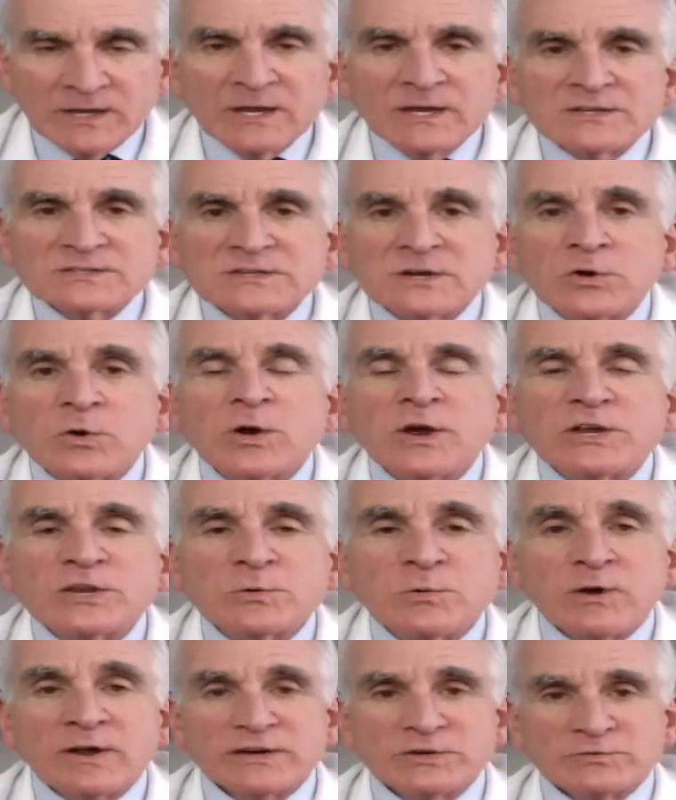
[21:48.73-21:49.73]
So
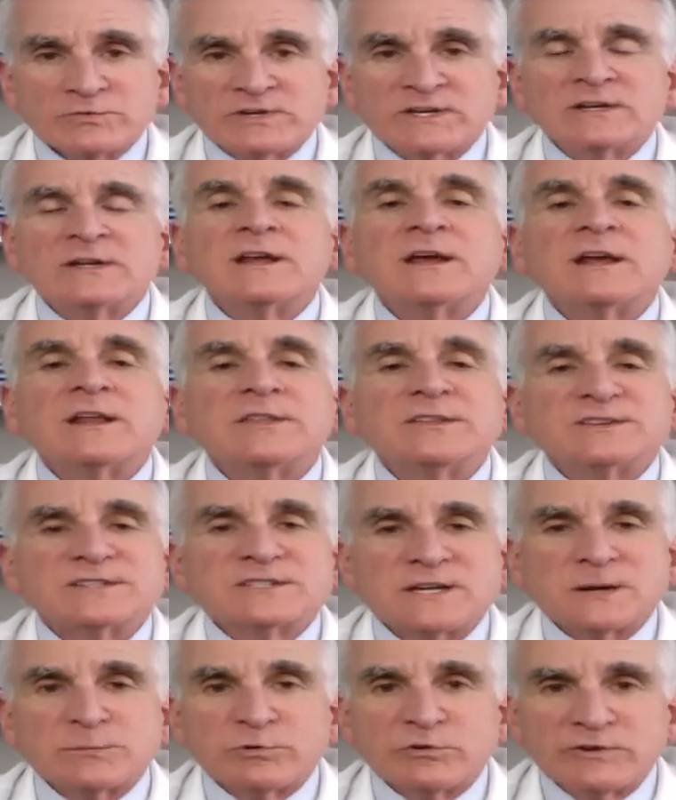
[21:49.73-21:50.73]
you want to treat the
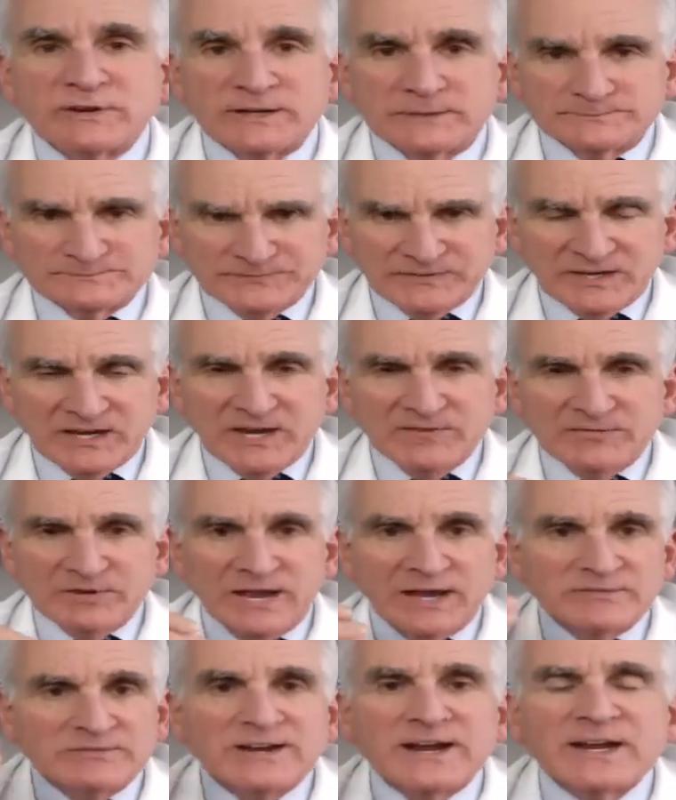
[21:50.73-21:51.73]
seborrhea if you
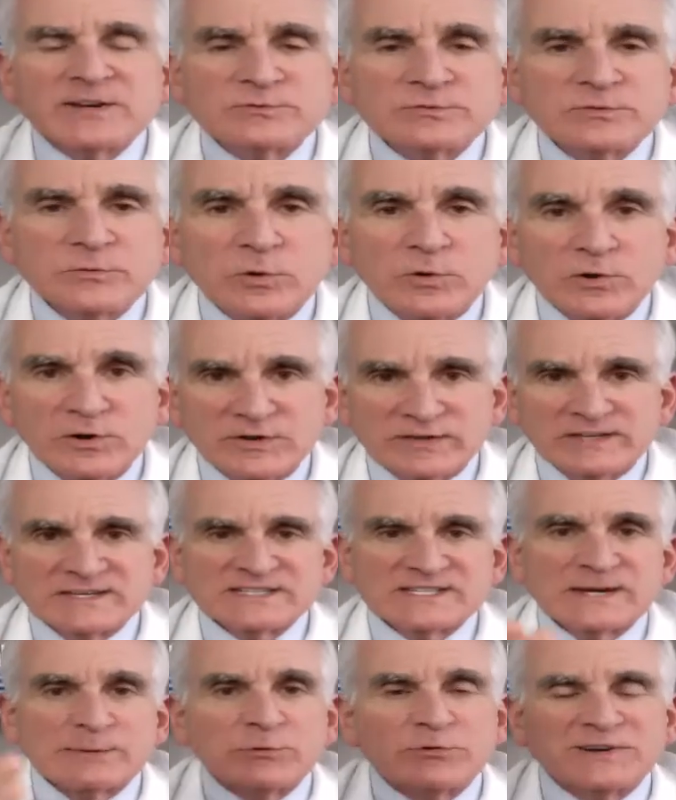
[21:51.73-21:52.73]
have dandruff, or
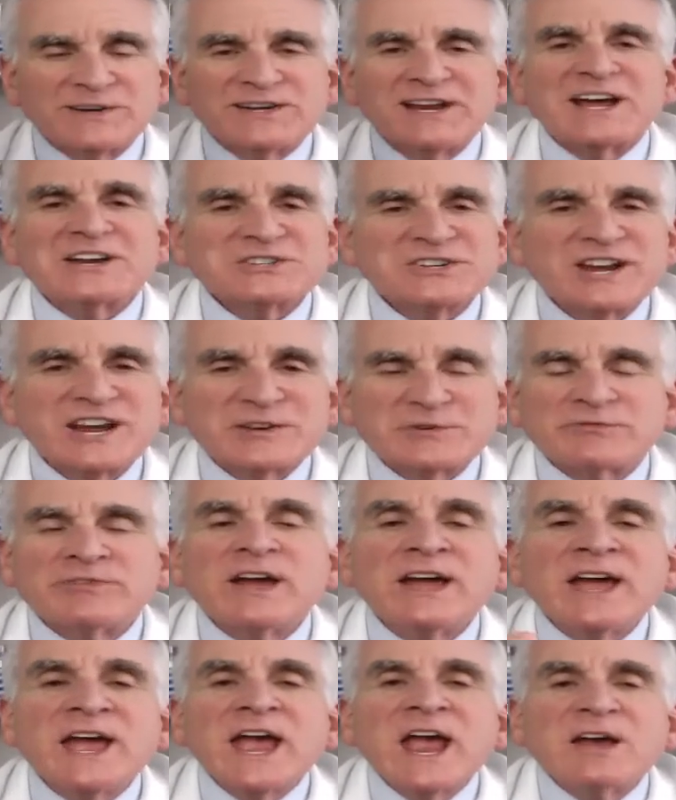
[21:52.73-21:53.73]
seborrhea-dandruff.
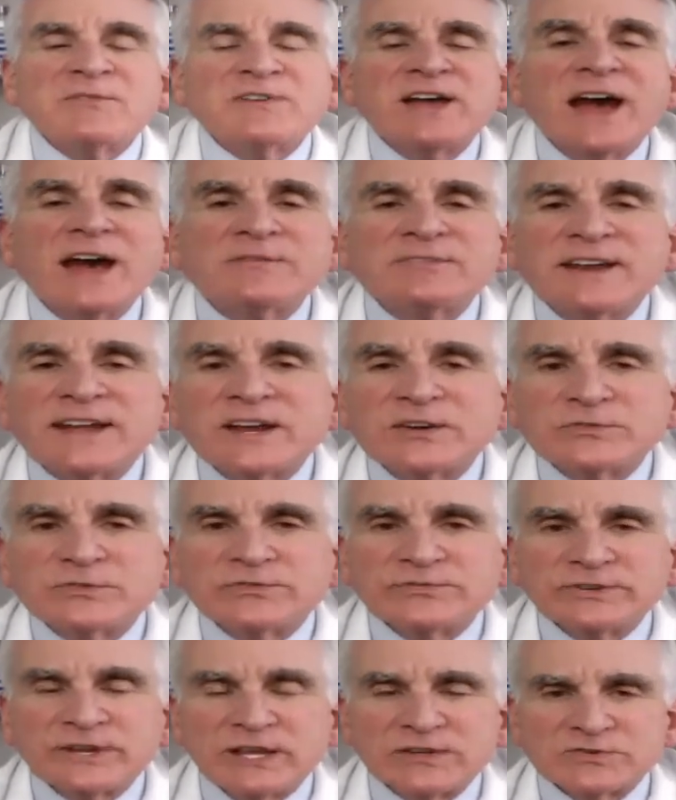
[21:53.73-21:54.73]
If you have
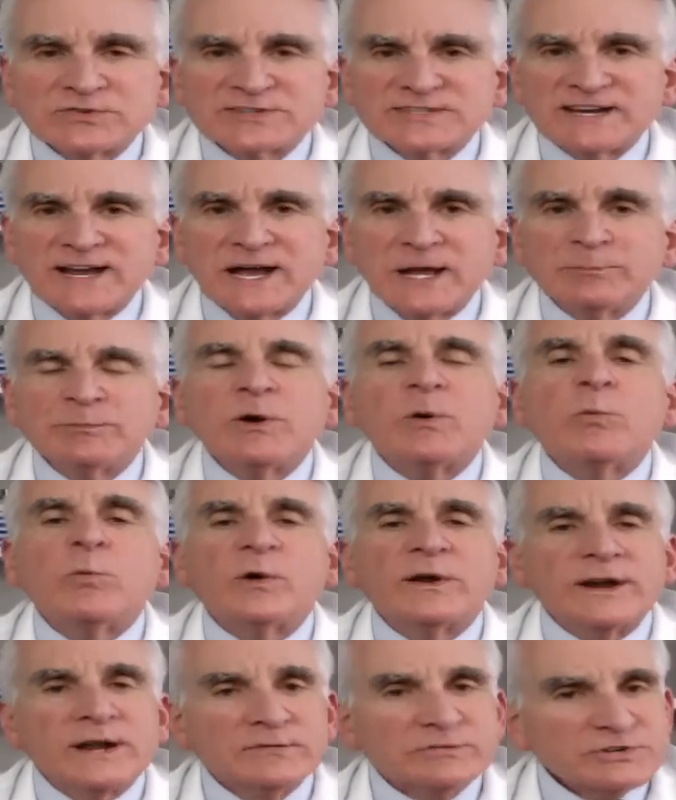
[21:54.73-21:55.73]
dandruff in your scalp,
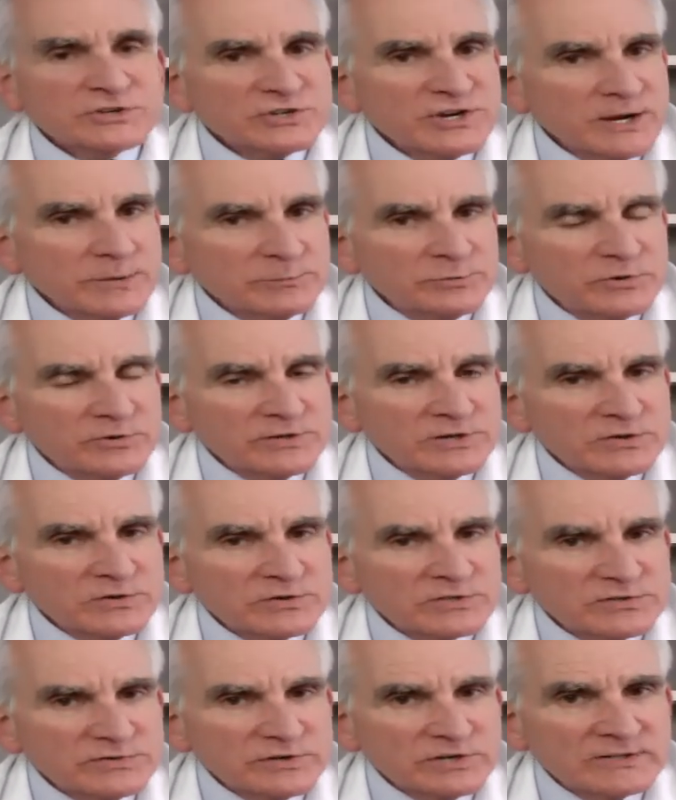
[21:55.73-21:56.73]
whatever shampoo you
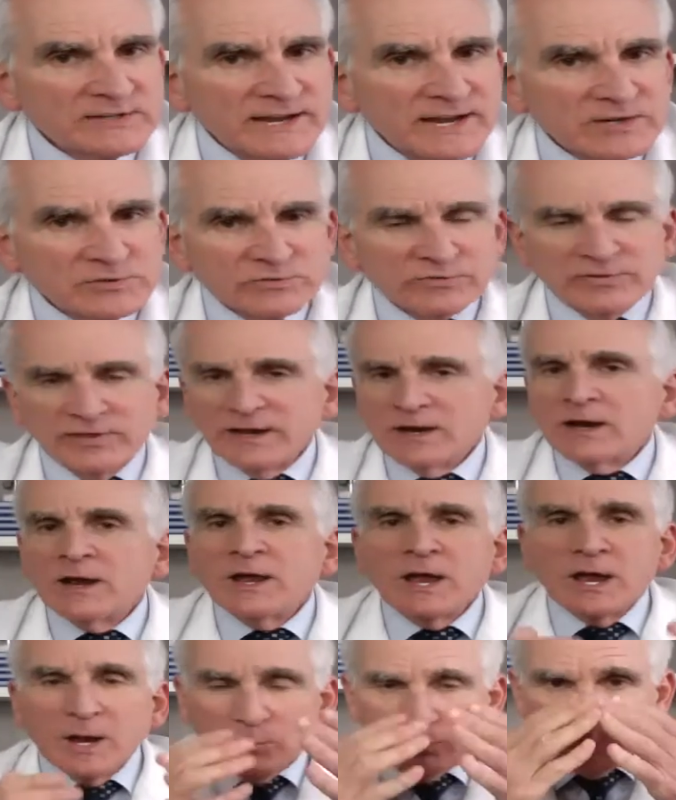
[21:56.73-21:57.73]
use for your dandruff there,
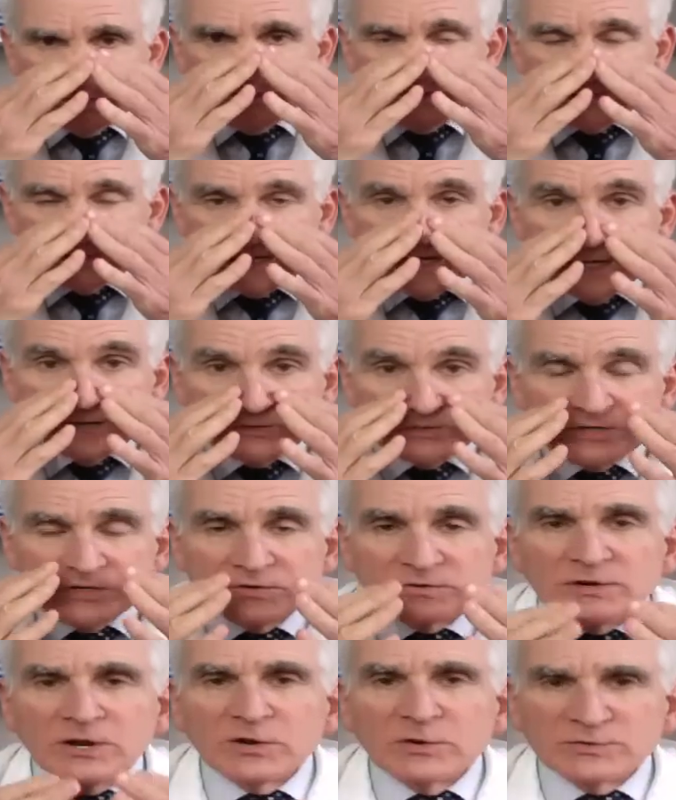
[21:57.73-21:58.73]
bring it down to
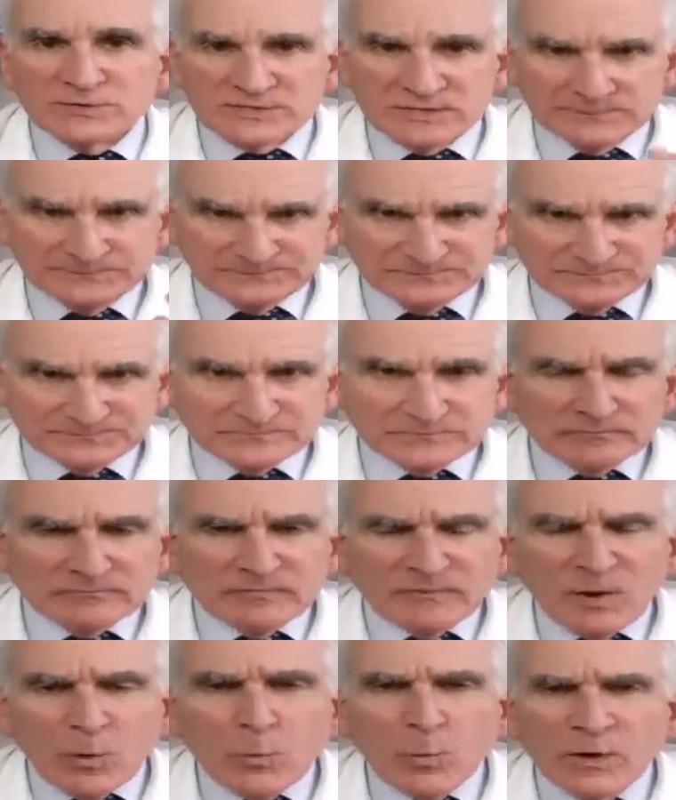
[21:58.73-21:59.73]
your nose.
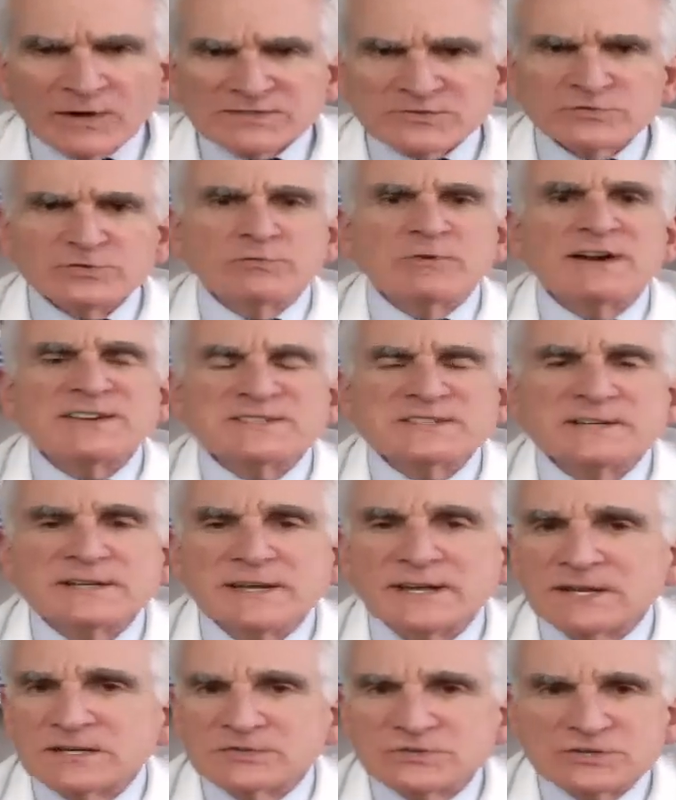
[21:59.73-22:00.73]
once or twice a
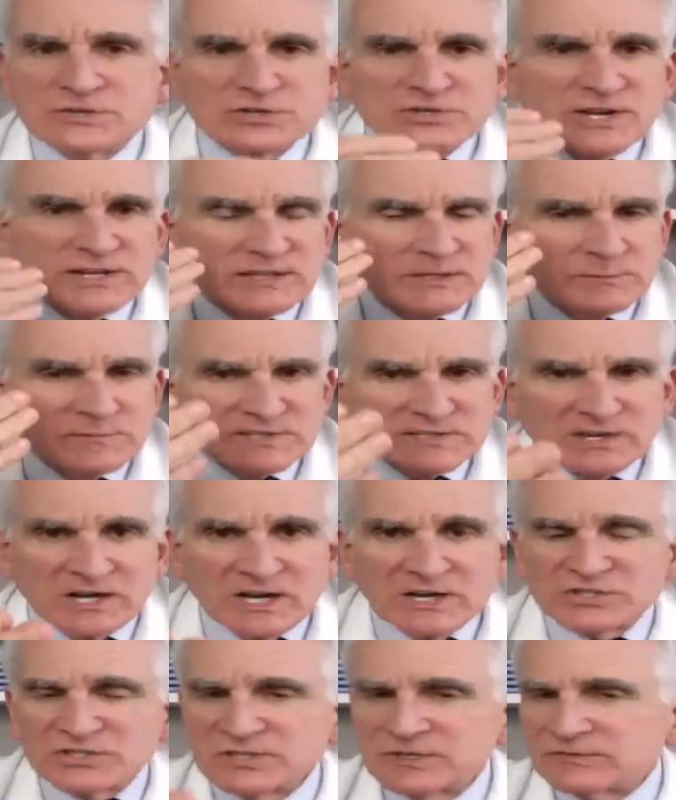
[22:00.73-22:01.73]
day and just gently
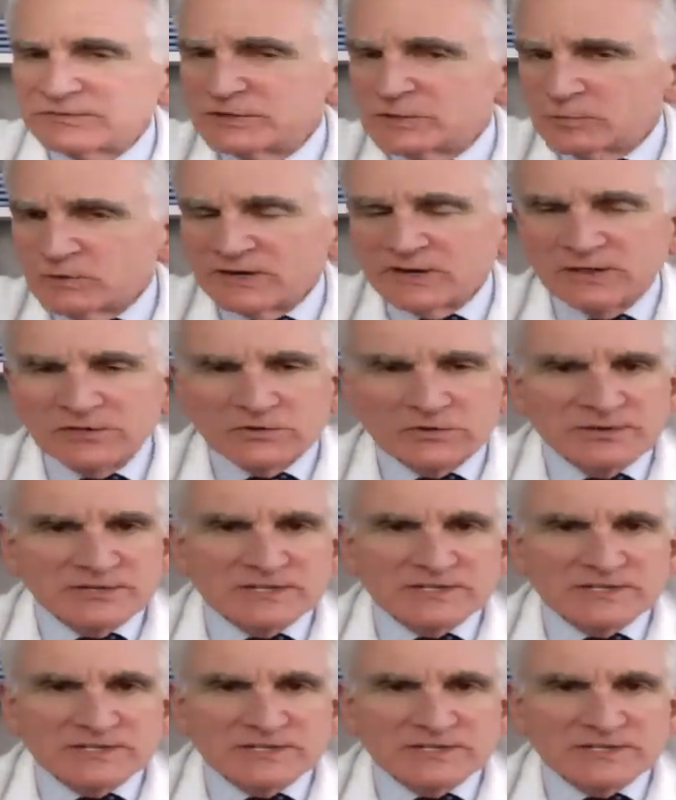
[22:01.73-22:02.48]
massage it in for 20-30